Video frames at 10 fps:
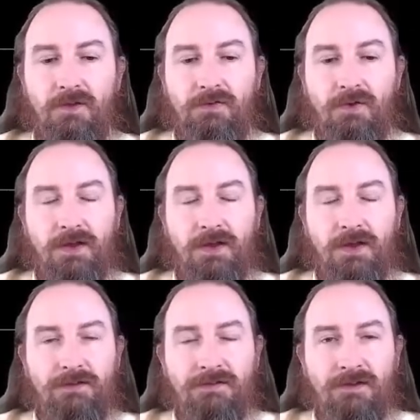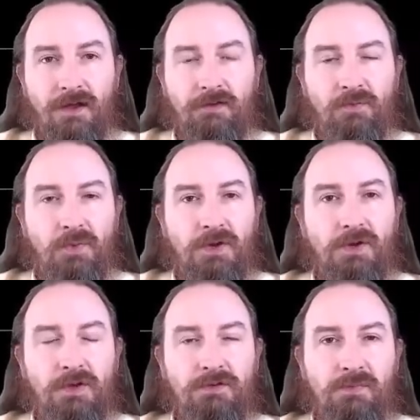For end-to-end tests, where
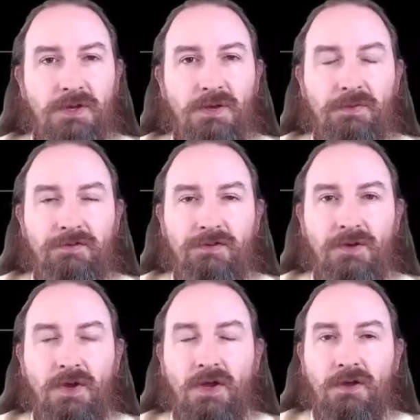you want to be able to